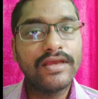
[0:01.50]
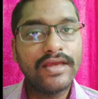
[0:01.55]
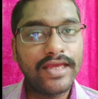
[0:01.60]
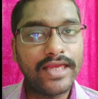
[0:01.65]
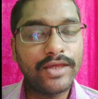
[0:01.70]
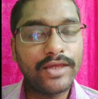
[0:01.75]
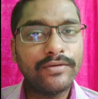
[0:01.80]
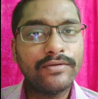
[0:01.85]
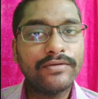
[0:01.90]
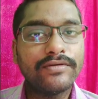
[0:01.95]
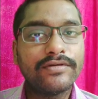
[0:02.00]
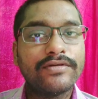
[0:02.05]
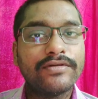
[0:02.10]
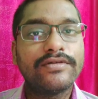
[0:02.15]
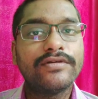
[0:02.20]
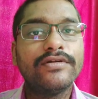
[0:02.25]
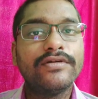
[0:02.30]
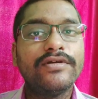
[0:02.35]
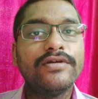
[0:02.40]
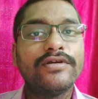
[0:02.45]
Hello,
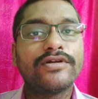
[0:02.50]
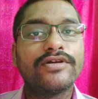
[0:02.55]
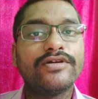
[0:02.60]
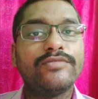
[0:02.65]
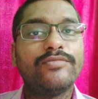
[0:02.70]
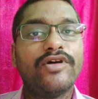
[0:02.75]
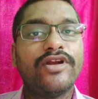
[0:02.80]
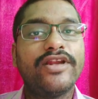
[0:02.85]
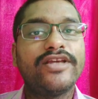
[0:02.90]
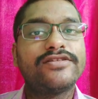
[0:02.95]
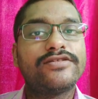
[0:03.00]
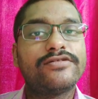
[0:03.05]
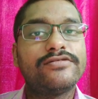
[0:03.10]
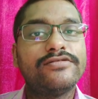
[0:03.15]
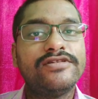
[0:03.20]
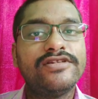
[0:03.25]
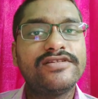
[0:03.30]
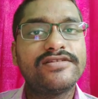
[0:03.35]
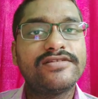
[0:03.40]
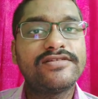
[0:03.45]
good morning
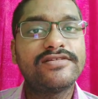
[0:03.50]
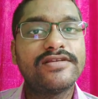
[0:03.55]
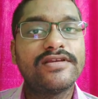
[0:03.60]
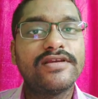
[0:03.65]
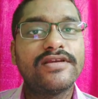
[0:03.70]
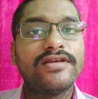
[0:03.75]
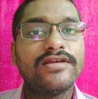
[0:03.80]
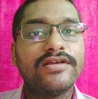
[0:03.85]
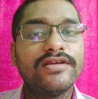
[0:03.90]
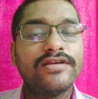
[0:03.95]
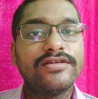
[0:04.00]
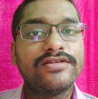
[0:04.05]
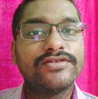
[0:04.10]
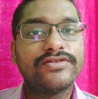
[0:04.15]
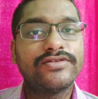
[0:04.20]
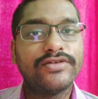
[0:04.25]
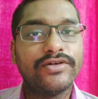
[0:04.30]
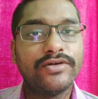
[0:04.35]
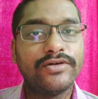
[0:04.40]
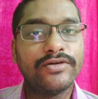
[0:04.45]
students.
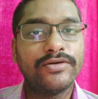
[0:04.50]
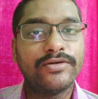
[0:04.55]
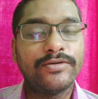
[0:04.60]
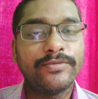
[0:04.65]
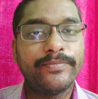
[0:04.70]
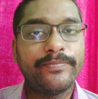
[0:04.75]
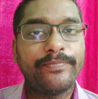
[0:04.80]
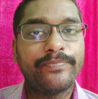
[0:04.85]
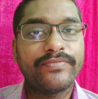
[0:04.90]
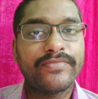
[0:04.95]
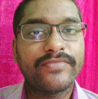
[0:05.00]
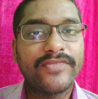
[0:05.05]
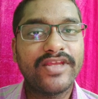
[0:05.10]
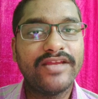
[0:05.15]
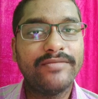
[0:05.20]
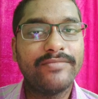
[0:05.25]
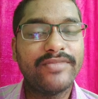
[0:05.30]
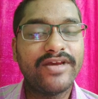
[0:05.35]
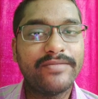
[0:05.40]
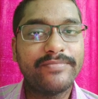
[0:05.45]
So
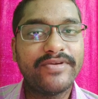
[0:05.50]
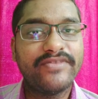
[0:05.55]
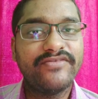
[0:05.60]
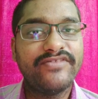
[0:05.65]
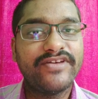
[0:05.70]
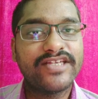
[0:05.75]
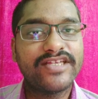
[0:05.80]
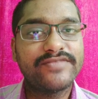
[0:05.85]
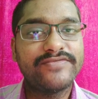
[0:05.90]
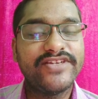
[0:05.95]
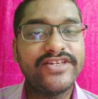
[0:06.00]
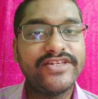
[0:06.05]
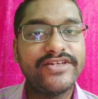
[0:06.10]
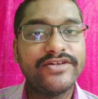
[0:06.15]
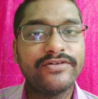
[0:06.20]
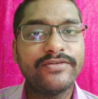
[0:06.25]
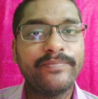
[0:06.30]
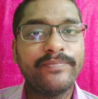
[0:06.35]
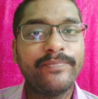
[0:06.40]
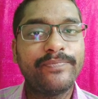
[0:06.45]
in my previous
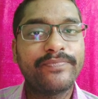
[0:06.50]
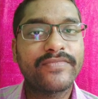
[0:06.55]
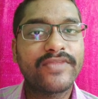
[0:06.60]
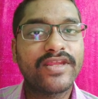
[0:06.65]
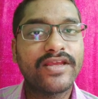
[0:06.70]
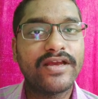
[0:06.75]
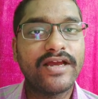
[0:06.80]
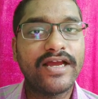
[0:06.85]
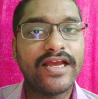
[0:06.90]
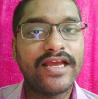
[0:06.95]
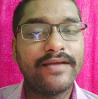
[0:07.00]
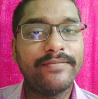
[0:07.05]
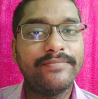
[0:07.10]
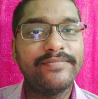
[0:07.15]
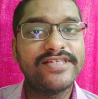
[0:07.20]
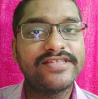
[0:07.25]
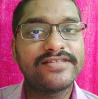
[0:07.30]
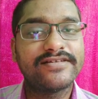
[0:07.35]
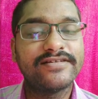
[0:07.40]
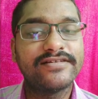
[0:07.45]
video I
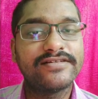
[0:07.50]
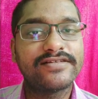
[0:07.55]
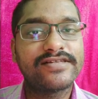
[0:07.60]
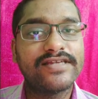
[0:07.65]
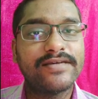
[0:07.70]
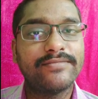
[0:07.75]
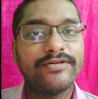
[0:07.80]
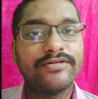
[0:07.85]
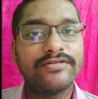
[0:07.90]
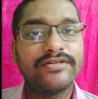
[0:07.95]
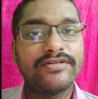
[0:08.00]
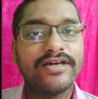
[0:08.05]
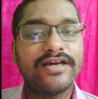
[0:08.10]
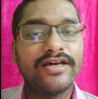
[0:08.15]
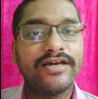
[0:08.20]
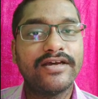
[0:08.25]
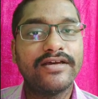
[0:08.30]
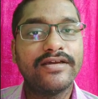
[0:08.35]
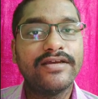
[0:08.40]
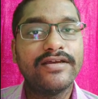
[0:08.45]
have discussed about
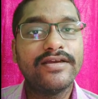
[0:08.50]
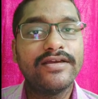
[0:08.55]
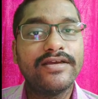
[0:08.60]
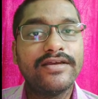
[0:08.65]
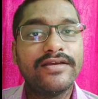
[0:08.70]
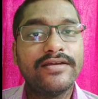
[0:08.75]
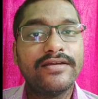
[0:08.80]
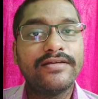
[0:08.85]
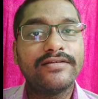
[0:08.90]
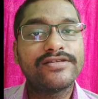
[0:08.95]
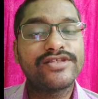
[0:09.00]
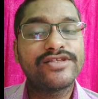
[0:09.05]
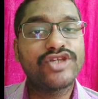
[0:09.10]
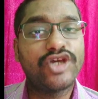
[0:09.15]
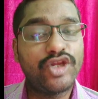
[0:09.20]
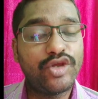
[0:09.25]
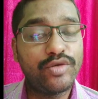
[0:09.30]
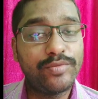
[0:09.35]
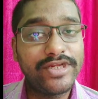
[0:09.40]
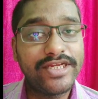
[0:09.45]
the
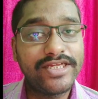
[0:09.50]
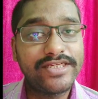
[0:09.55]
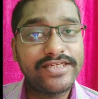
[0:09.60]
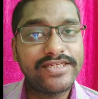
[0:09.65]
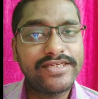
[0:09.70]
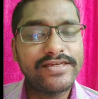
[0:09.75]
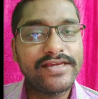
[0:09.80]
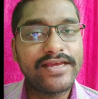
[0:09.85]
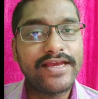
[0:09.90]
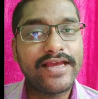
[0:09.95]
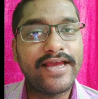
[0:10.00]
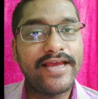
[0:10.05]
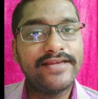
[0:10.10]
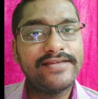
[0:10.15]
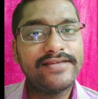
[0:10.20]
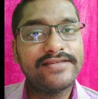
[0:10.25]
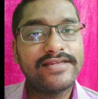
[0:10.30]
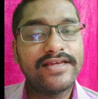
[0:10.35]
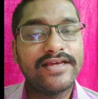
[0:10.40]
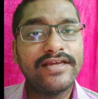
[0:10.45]
solubility
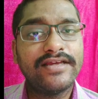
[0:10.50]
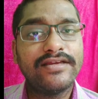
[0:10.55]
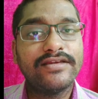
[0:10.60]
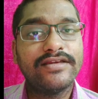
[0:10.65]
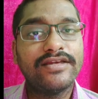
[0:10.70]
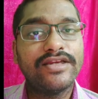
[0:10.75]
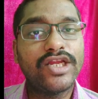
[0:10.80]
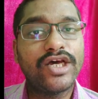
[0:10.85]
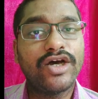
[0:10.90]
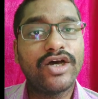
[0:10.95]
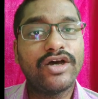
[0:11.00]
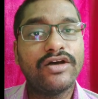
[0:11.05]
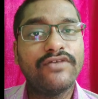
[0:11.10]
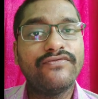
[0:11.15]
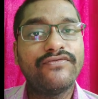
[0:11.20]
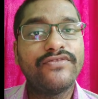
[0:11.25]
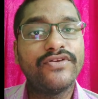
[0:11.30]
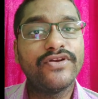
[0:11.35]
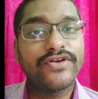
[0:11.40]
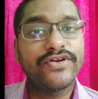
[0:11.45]
and the law
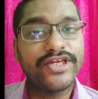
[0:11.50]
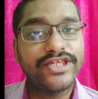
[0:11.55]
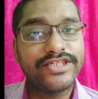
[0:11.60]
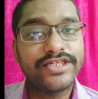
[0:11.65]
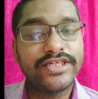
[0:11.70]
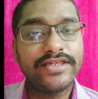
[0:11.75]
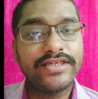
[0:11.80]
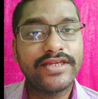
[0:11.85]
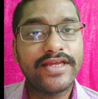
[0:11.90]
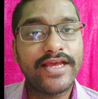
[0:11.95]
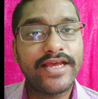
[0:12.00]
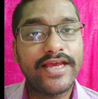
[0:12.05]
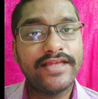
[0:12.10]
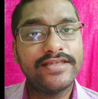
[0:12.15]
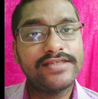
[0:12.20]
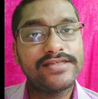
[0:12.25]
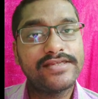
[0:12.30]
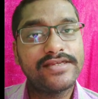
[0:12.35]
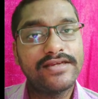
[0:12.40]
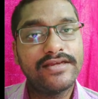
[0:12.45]
of flotation
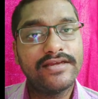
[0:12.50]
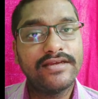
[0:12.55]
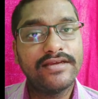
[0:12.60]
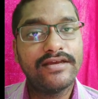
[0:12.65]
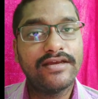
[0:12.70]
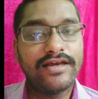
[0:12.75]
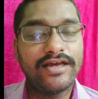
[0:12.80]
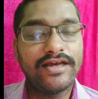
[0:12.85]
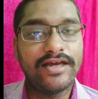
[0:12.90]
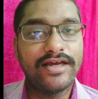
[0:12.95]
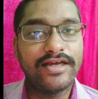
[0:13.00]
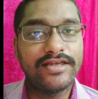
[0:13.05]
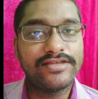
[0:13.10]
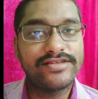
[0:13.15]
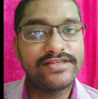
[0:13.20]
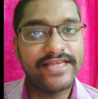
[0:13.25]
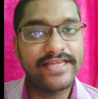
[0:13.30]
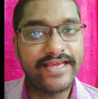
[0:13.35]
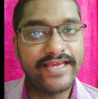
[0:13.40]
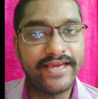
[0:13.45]
and
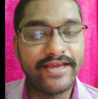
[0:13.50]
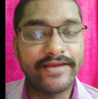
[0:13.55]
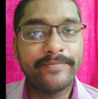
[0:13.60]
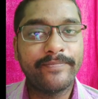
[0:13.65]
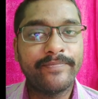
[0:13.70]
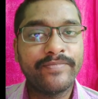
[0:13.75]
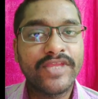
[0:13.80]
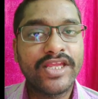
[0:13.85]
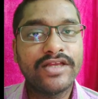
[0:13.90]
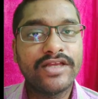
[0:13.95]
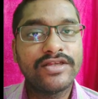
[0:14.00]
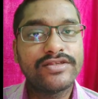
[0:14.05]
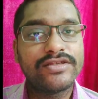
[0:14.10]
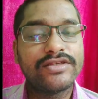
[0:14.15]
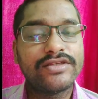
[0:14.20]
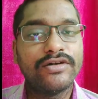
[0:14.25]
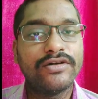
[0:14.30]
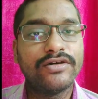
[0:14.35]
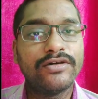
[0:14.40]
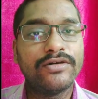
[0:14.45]
sinking.
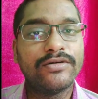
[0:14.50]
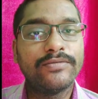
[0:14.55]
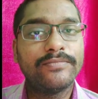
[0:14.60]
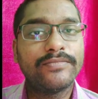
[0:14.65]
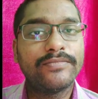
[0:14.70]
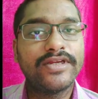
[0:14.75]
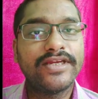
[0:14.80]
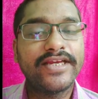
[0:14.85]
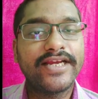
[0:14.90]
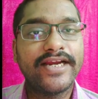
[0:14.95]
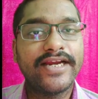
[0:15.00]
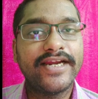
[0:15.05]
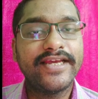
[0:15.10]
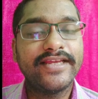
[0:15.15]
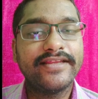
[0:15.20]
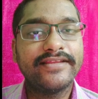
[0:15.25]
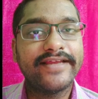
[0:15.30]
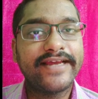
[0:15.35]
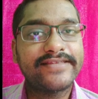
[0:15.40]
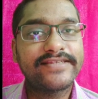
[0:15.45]
So
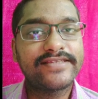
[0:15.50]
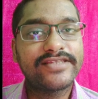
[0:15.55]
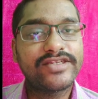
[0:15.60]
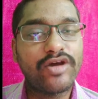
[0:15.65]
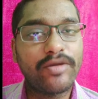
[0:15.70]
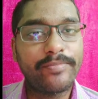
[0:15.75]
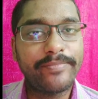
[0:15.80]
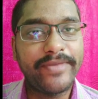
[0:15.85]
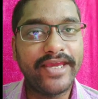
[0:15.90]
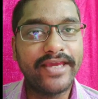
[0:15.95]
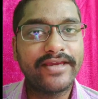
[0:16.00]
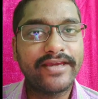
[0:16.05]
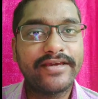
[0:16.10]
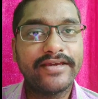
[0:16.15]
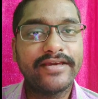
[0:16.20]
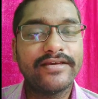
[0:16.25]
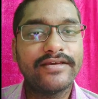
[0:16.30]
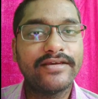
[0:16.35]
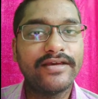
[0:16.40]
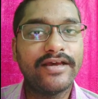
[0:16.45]
regarding that
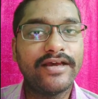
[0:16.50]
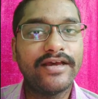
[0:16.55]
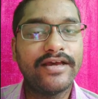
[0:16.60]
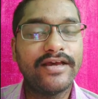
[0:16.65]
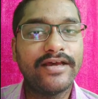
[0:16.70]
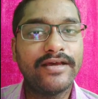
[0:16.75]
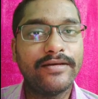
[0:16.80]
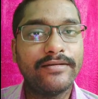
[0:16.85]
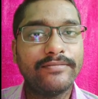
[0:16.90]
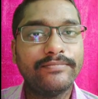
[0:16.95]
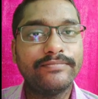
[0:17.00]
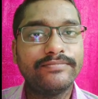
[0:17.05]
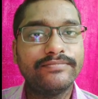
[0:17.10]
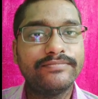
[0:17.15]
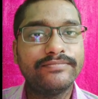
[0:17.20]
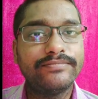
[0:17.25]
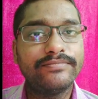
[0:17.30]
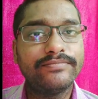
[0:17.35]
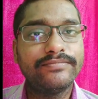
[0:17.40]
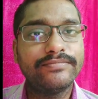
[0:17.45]
topic,
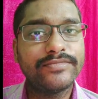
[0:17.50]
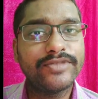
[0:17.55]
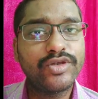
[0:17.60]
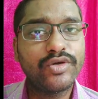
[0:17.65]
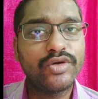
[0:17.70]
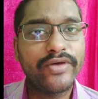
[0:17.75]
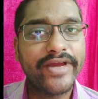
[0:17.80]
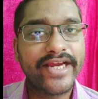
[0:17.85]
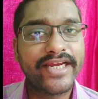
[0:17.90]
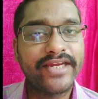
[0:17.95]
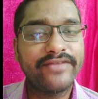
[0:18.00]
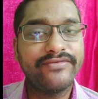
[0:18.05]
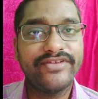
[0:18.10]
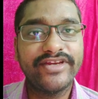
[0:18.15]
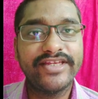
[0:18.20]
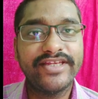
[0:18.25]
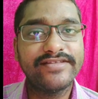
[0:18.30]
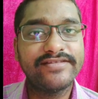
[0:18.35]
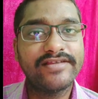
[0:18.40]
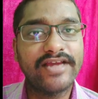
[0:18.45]
no
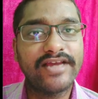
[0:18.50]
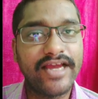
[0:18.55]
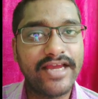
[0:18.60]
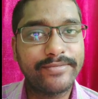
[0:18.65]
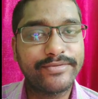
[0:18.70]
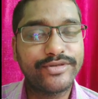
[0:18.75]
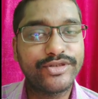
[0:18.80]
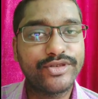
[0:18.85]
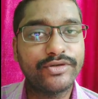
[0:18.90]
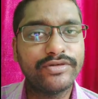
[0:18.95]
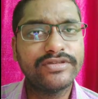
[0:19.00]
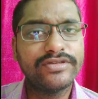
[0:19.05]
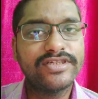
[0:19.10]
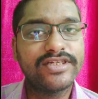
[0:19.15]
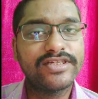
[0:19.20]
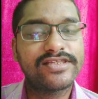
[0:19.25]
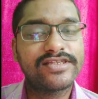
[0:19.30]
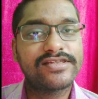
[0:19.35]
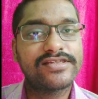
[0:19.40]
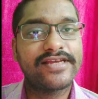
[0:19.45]
activities I have shown,
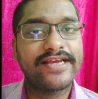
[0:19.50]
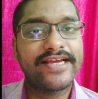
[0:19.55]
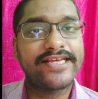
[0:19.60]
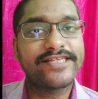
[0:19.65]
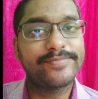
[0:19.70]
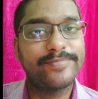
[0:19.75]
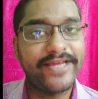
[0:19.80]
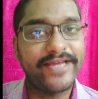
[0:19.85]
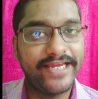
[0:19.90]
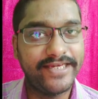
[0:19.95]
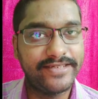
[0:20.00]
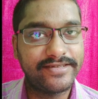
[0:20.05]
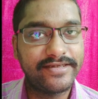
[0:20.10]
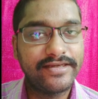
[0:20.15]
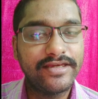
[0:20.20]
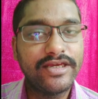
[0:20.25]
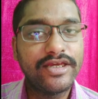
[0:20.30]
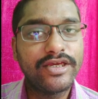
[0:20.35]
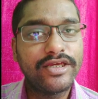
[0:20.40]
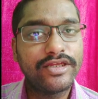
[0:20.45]
just explained.
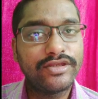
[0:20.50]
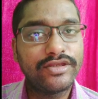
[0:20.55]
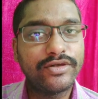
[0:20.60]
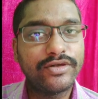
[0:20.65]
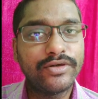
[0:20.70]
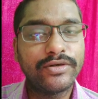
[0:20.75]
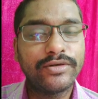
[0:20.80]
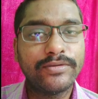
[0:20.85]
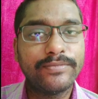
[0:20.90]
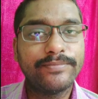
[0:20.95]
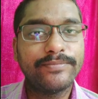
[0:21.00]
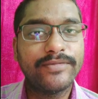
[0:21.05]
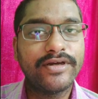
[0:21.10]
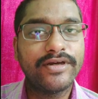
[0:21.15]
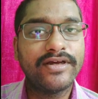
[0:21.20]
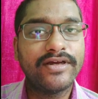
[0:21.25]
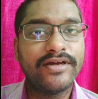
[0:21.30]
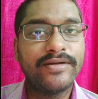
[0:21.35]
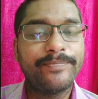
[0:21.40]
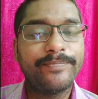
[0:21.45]

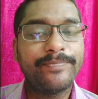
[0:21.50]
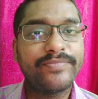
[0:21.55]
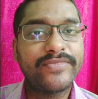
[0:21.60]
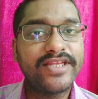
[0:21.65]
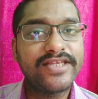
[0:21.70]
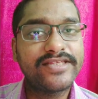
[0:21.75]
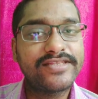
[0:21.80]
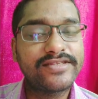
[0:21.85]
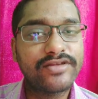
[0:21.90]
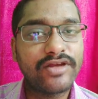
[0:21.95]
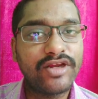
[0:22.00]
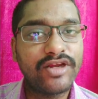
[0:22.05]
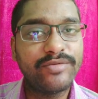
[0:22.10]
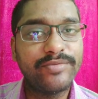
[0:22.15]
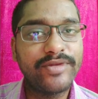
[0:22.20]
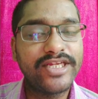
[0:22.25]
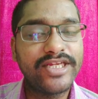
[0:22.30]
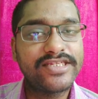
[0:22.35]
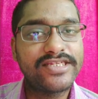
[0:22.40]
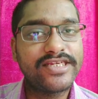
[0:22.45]
Though this
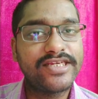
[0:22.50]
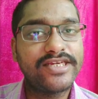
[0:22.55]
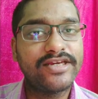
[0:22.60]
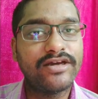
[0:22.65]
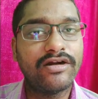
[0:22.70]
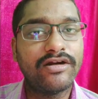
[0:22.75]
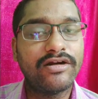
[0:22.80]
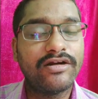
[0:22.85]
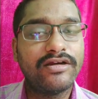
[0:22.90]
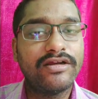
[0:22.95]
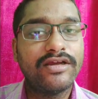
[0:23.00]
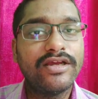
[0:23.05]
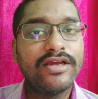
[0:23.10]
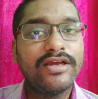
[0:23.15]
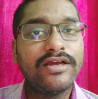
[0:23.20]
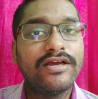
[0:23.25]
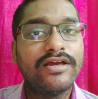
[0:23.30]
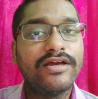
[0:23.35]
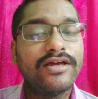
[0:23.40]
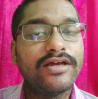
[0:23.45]
solubility or
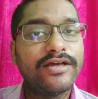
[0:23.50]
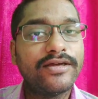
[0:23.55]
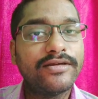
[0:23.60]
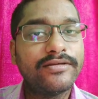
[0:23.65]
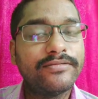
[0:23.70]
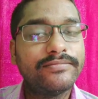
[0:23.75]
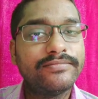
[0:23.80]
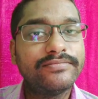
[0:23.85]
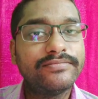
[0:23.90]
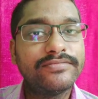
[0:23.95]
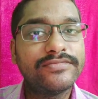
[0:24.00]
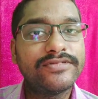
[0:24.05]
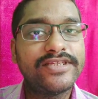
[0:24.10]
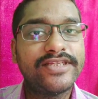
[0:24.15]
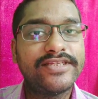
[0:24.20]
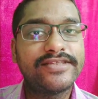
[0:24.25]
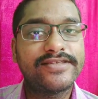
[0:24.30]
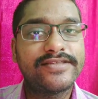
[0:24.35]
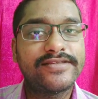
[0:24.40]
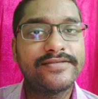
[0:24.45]

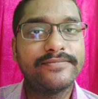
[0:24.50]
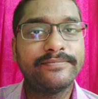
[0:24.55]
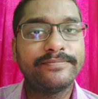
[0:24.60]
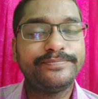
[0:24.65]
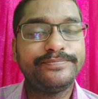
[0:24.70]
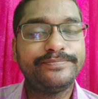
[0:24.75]
this